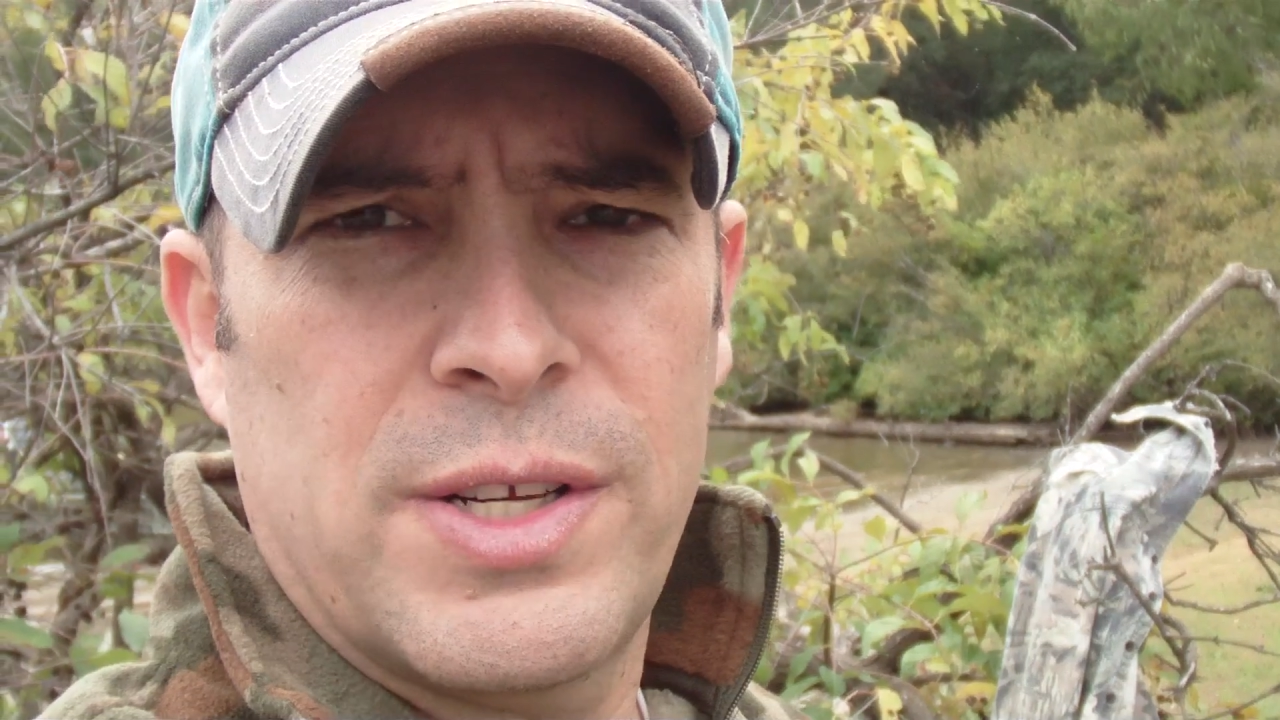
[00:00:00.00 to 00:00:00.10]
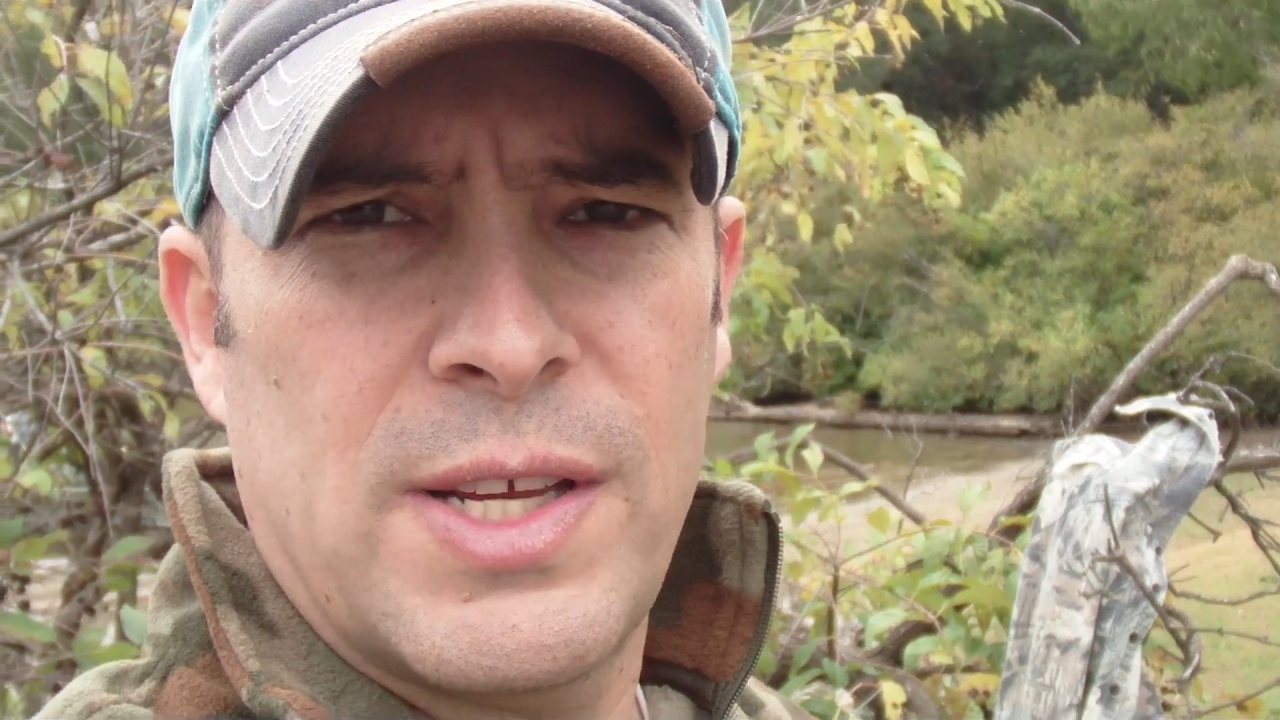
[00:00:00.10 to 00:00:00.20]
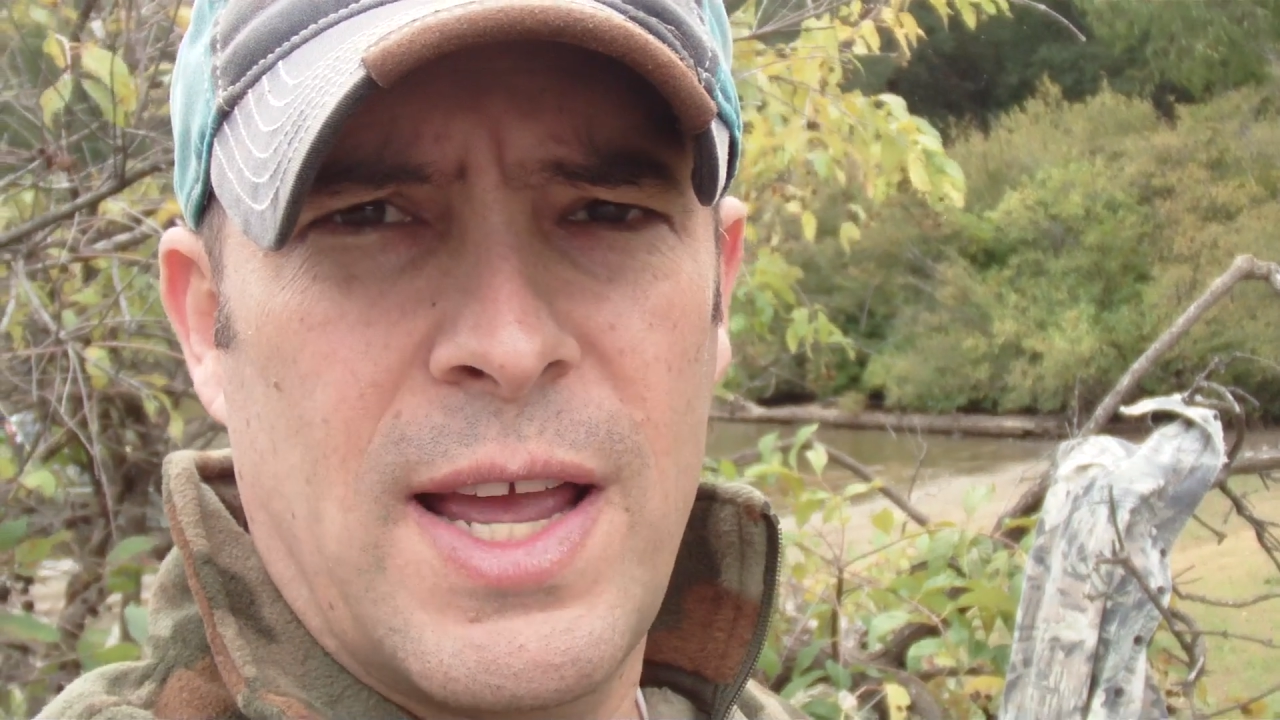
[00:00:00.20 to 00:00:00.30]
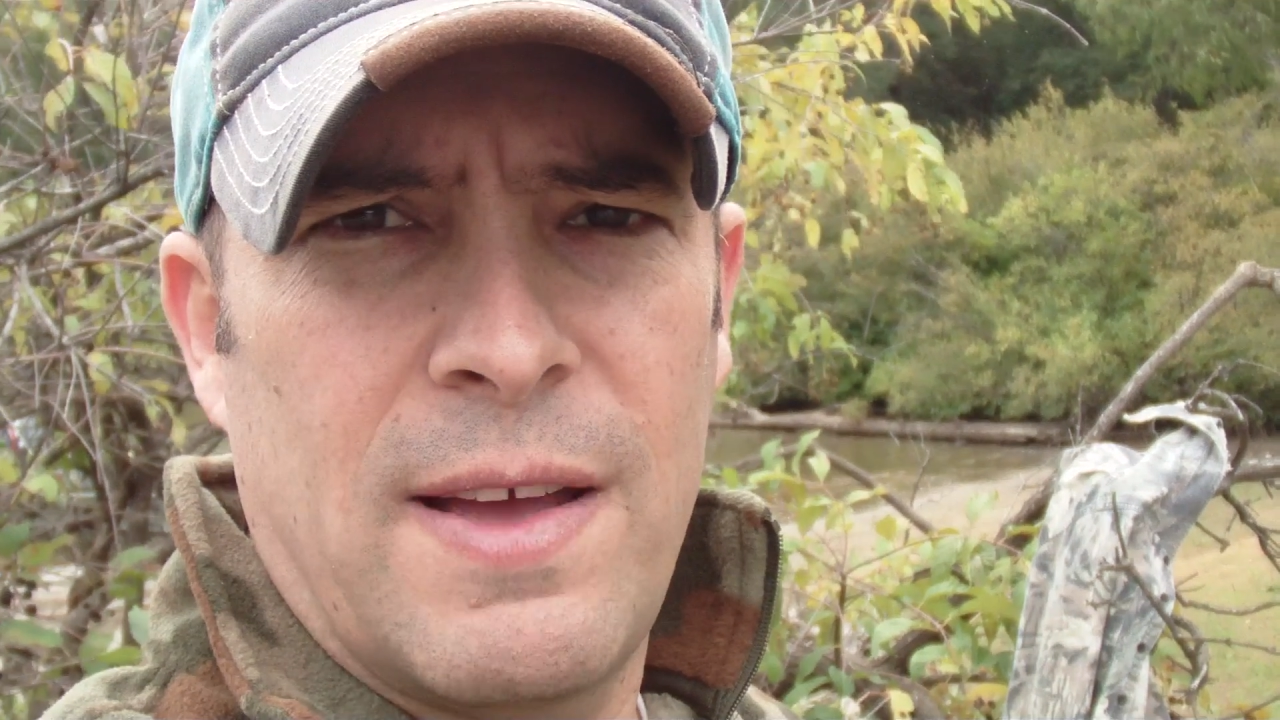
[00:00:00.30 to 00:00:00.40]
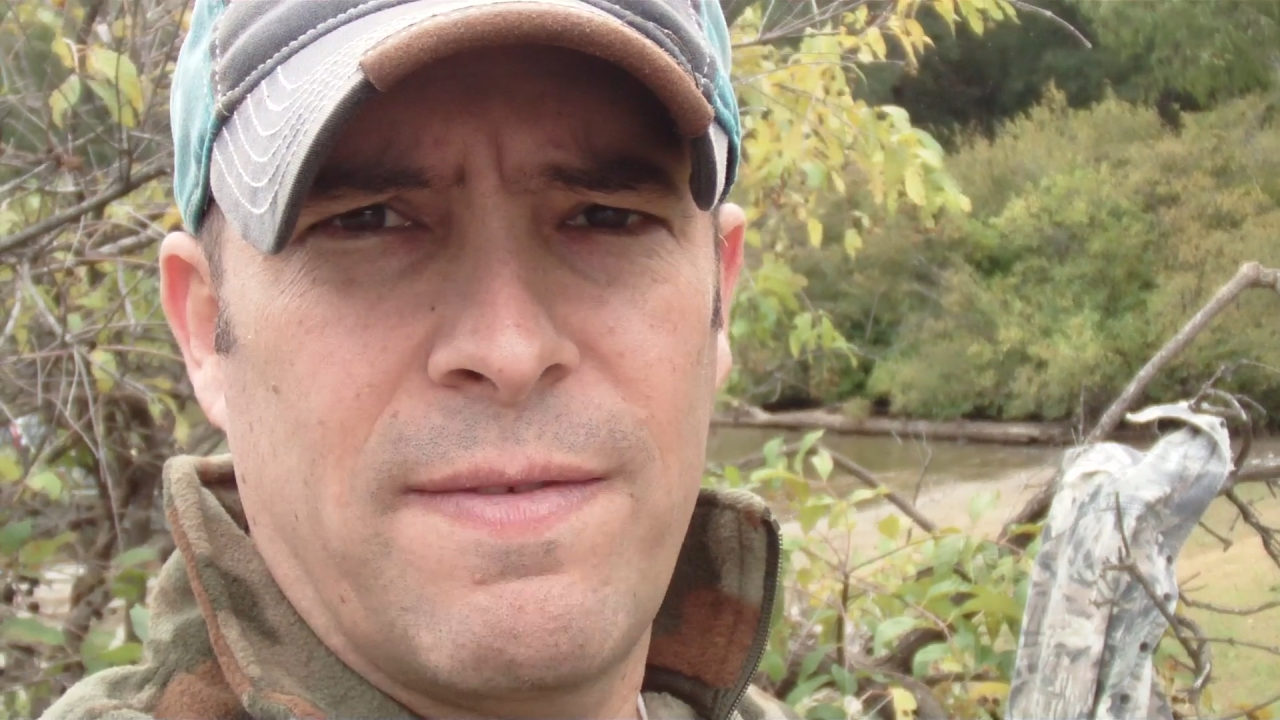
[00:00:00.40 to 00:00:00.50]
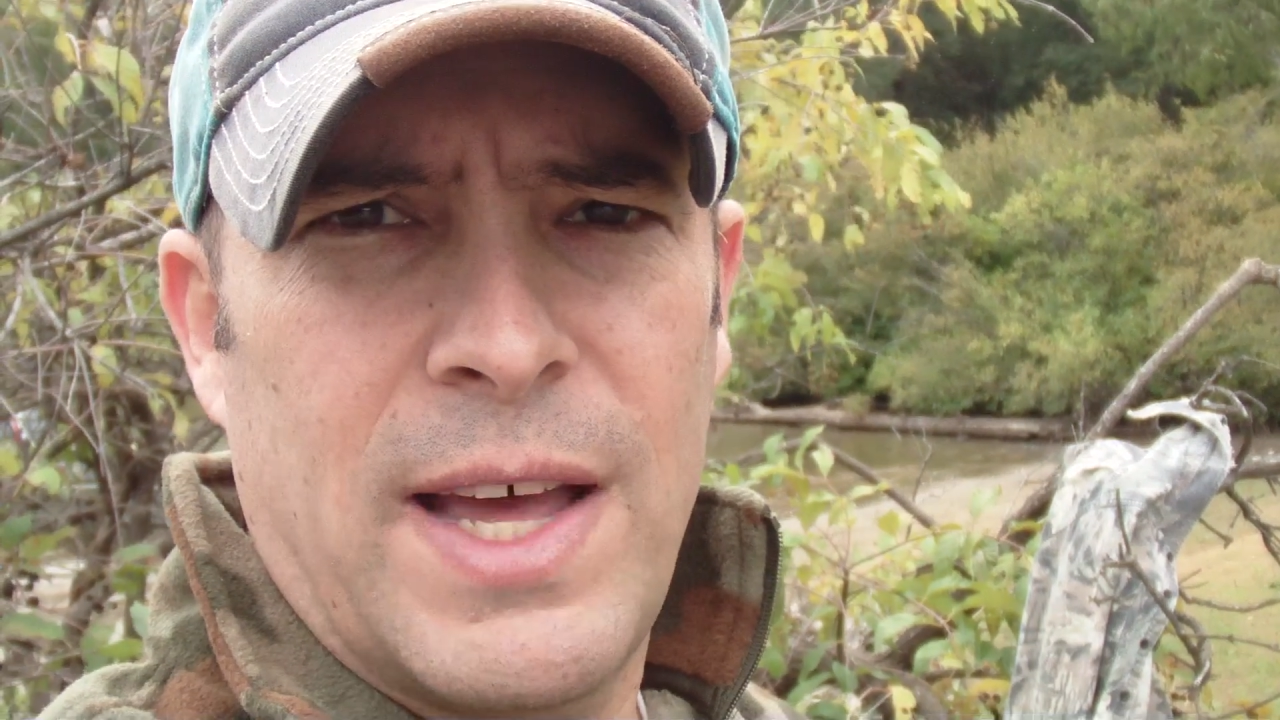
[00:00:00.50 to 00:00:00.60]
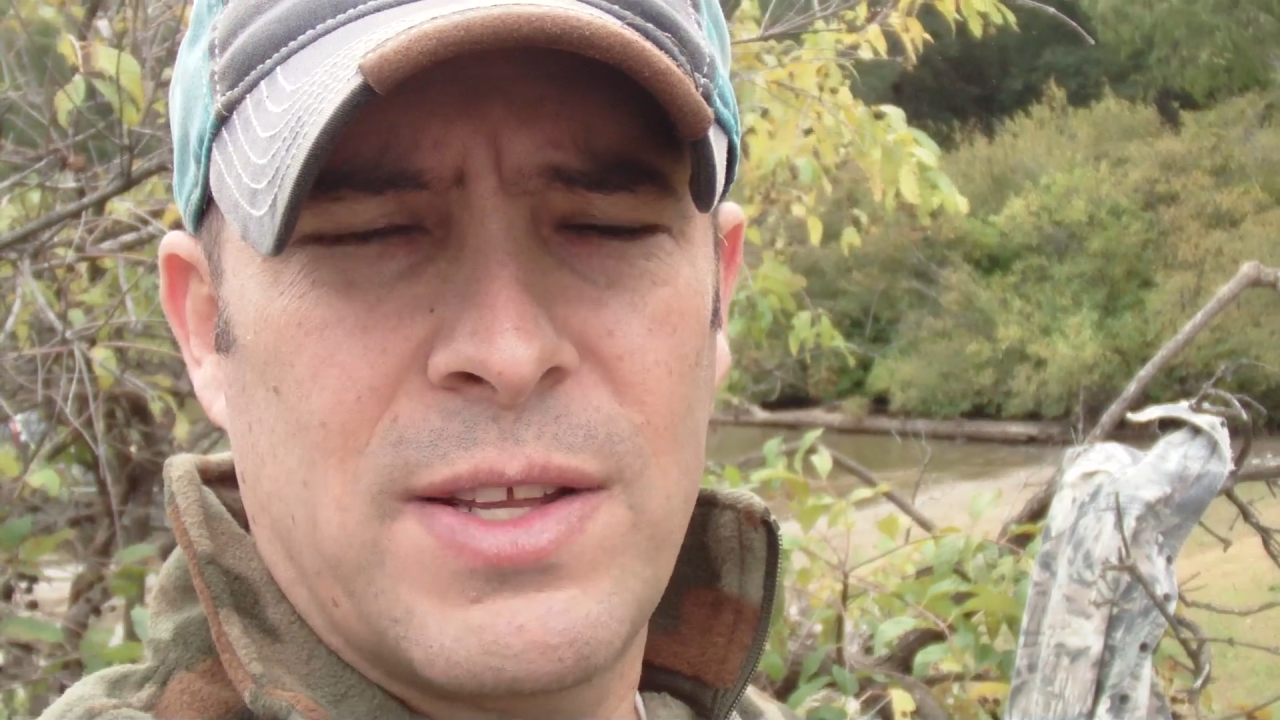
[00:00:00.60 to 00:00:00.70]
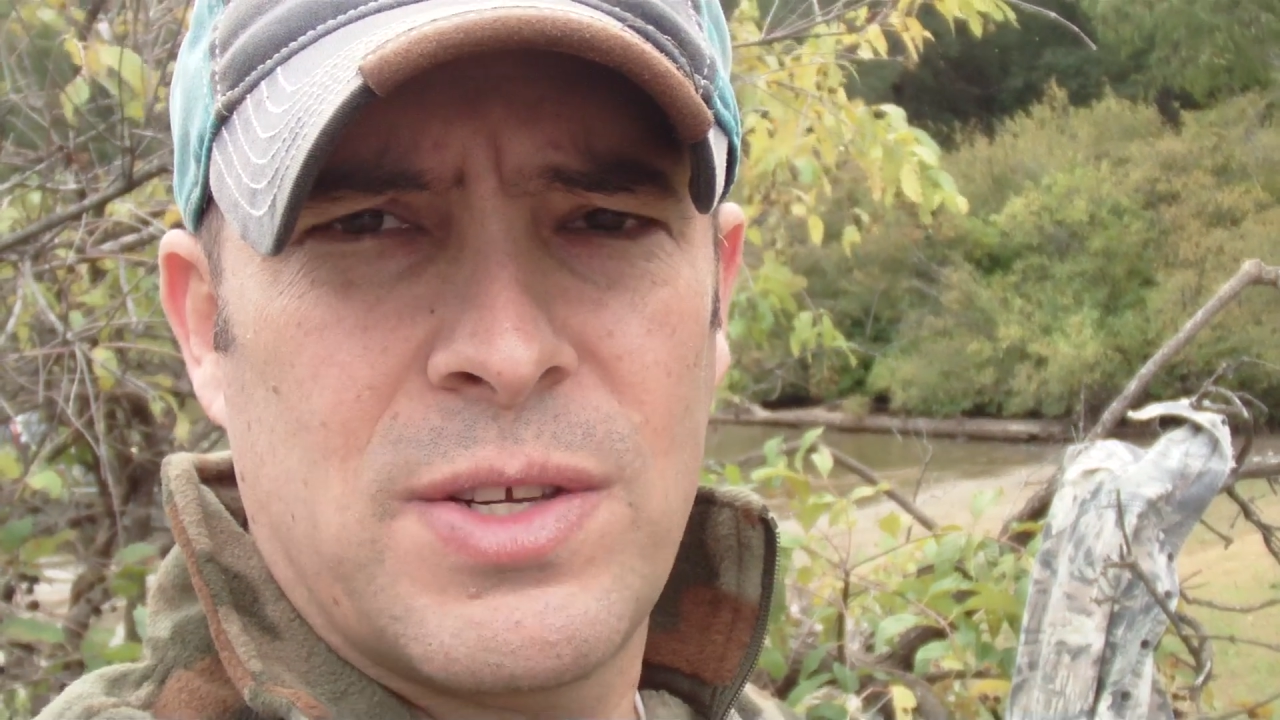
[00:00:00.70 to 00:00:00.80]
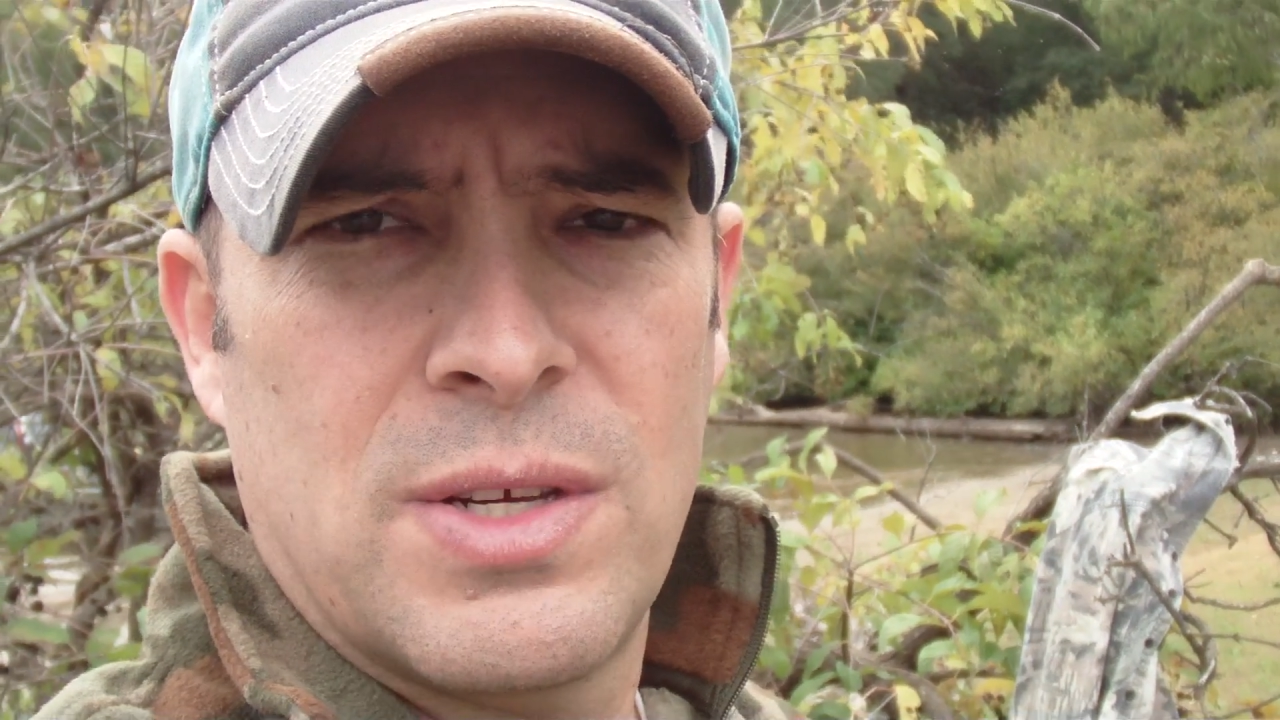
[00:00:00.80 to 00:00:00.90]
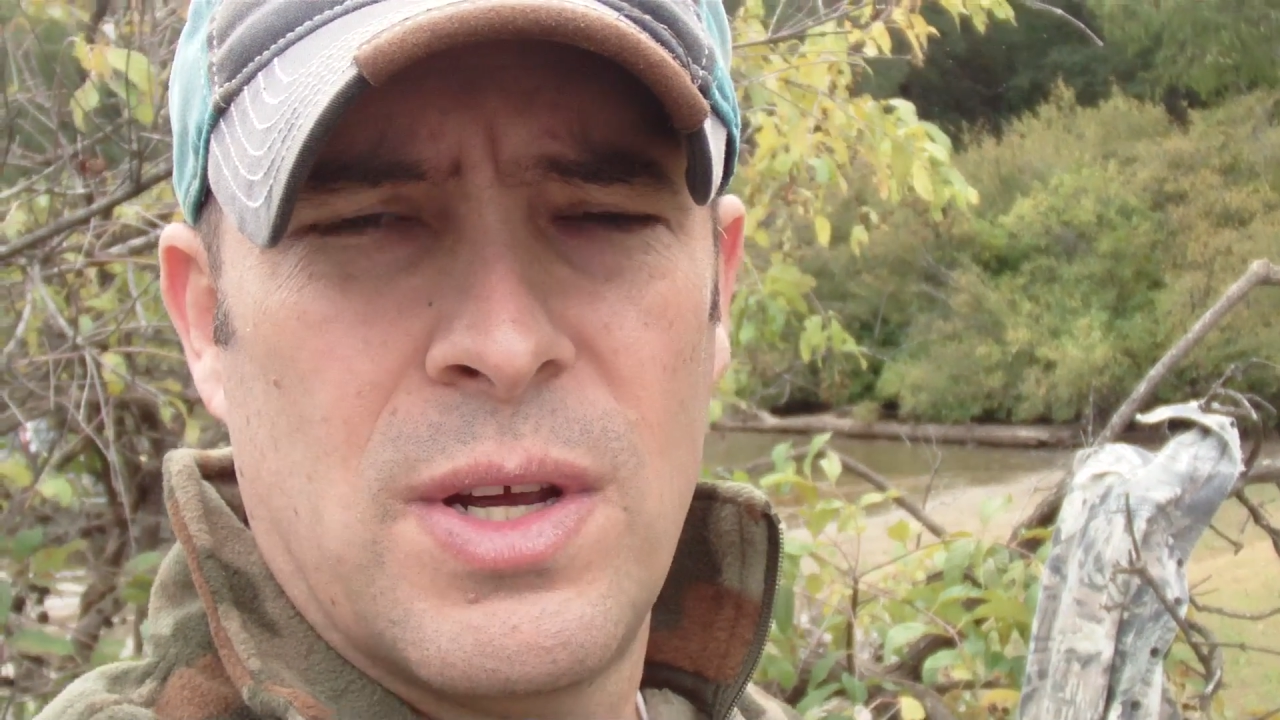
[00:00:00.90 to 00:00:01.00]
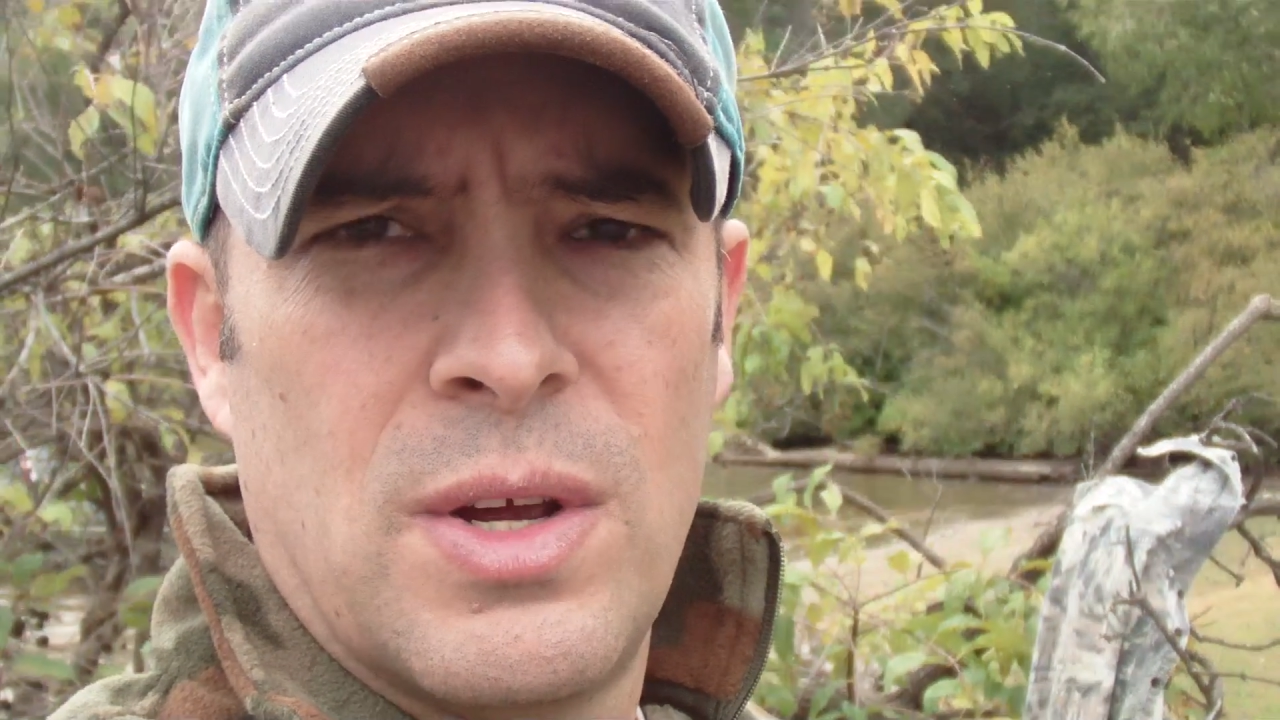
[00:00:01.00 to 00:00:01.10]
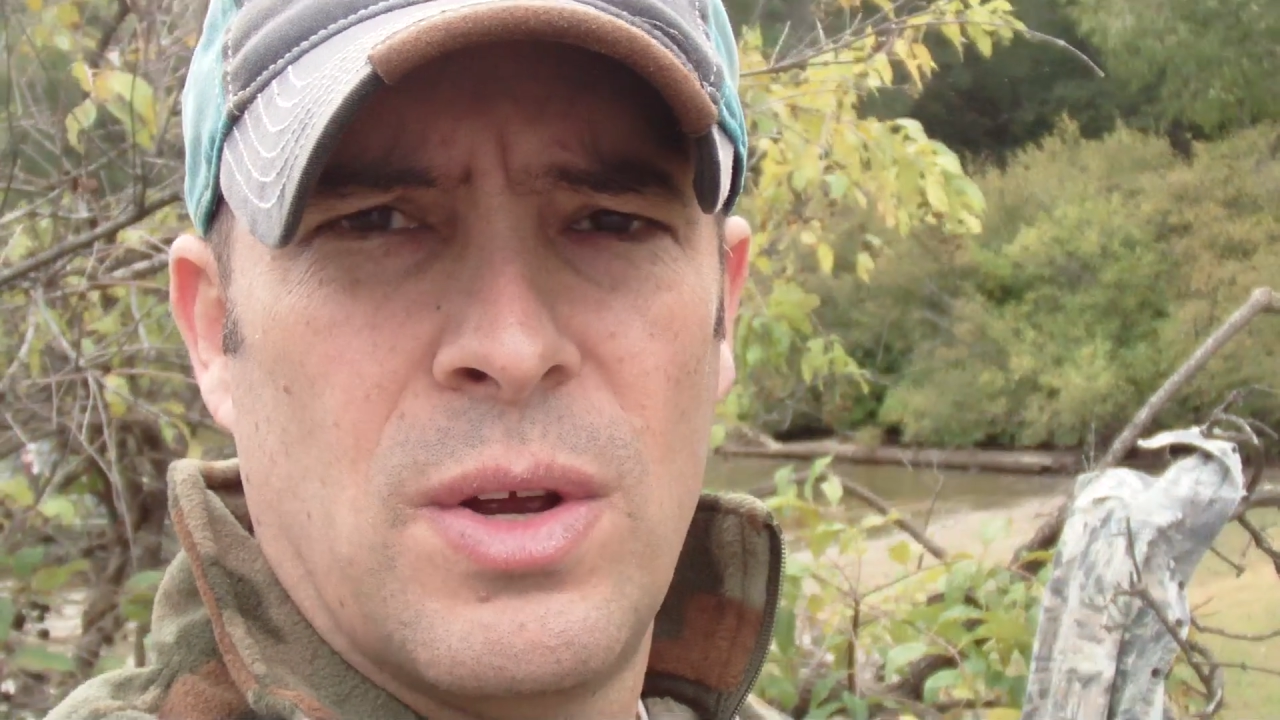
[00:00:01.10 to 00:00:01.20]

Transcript: to say if that's